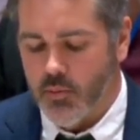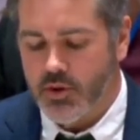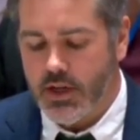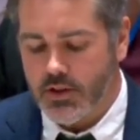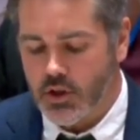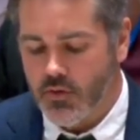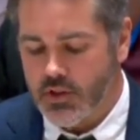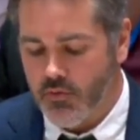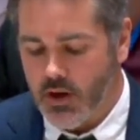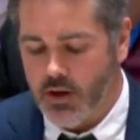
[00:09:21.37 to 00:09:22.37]
The protection
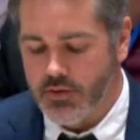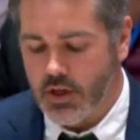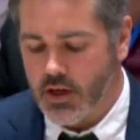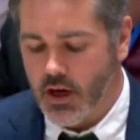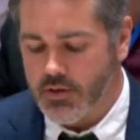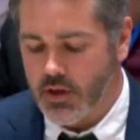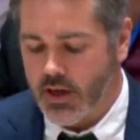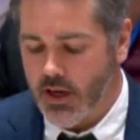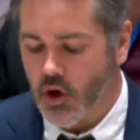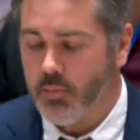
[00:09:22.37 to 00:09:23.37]
of civilians in Gaza
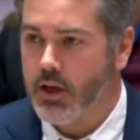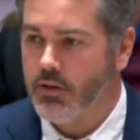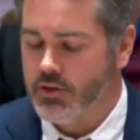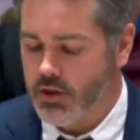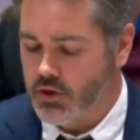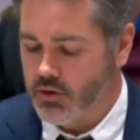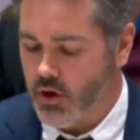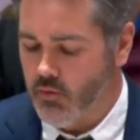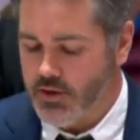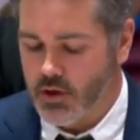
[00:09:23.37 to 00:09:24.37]
cannot be
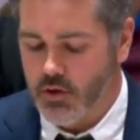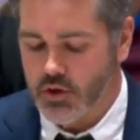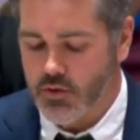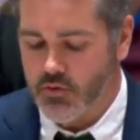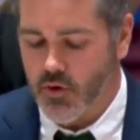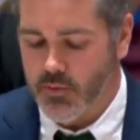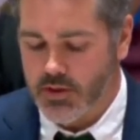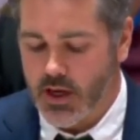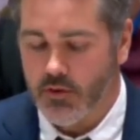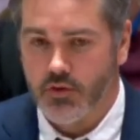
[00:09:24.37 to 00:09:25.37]
contingent on resolutions from
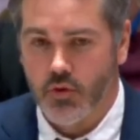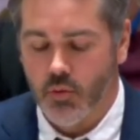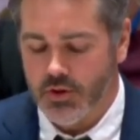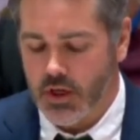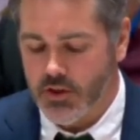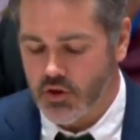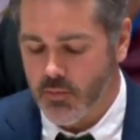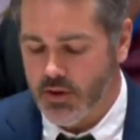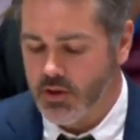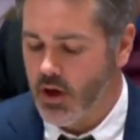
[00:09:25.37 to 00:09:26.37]
this Council which
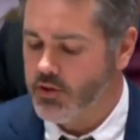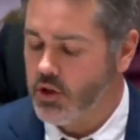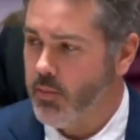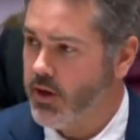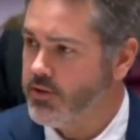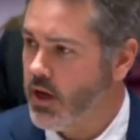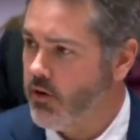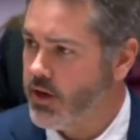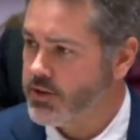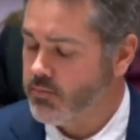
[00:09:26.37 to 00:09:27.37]
instrumentalize
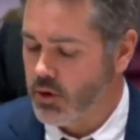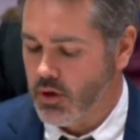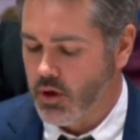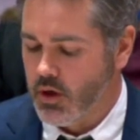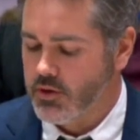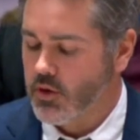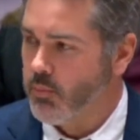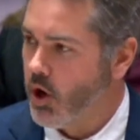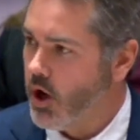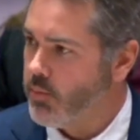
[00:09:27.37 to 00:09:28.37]
humanitarianism to
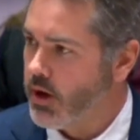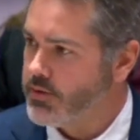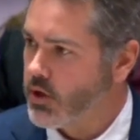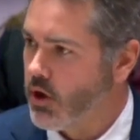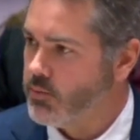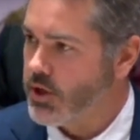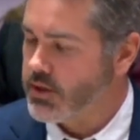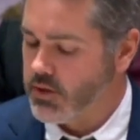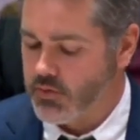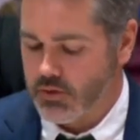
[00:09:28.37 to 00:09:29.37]
blur political
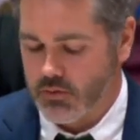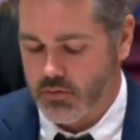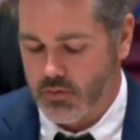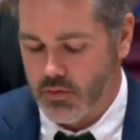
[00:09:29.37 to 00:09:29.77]
objectives.